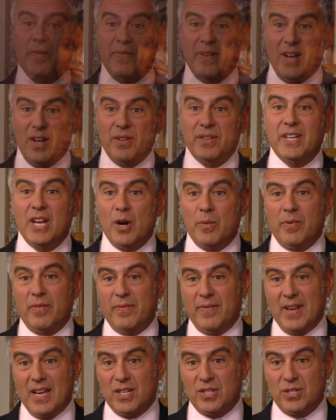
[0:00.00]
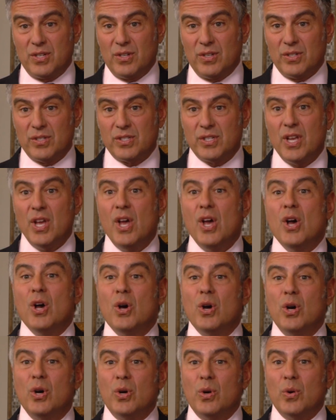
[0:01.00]
of healthcare professionals
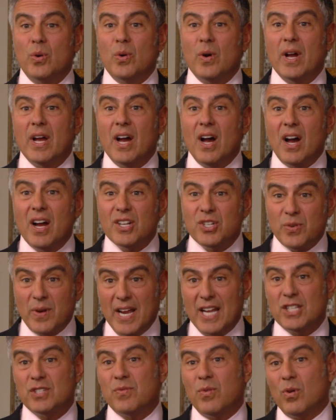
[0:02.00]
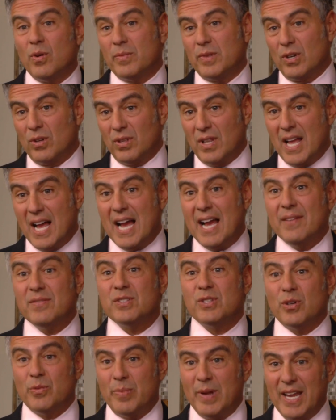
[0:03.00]
who transform their
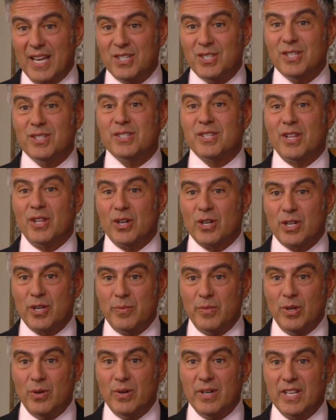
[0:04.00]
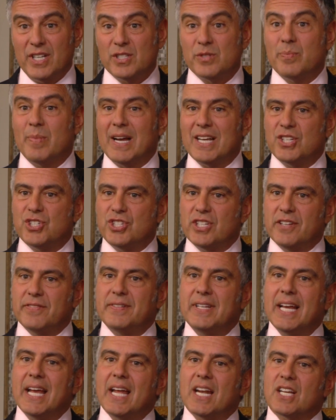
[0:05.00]
lives, their patients, and their communities by
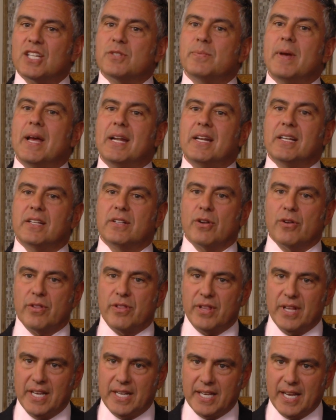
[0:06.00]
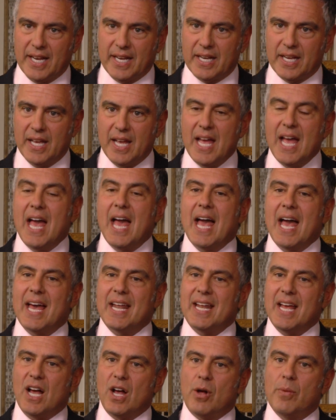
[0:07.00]
shifting and expanding their thinking,
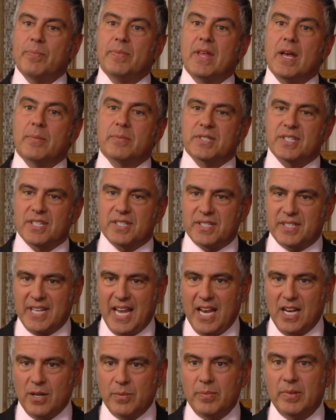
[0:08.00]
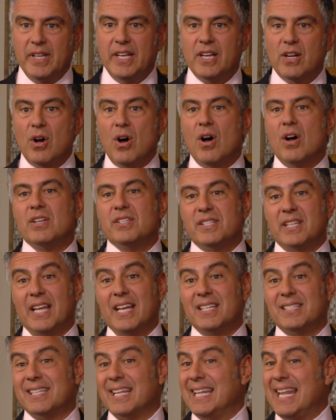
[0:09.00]
and help them sustainably cause
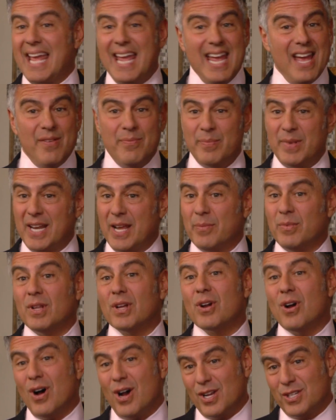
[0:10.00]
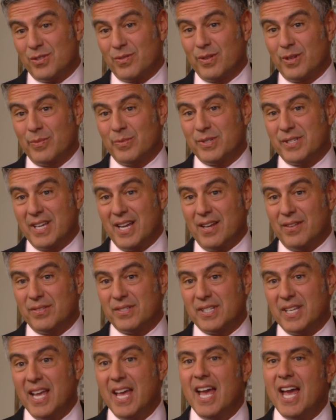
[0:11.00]
things that they haven't been able to cause for
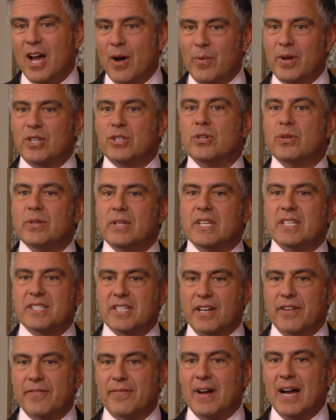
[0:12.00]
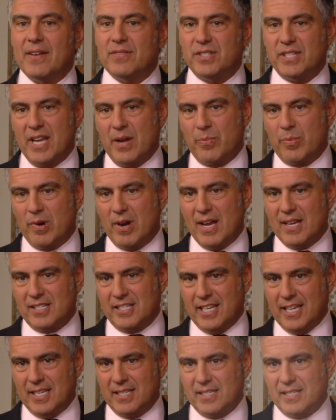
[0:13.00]
themselves. And we do this in a 5-step
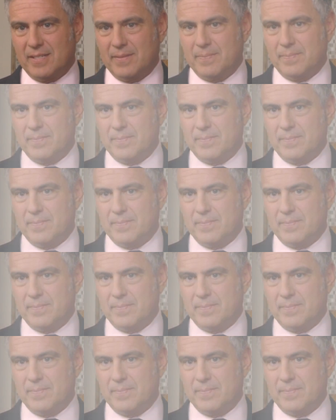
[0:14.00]
process.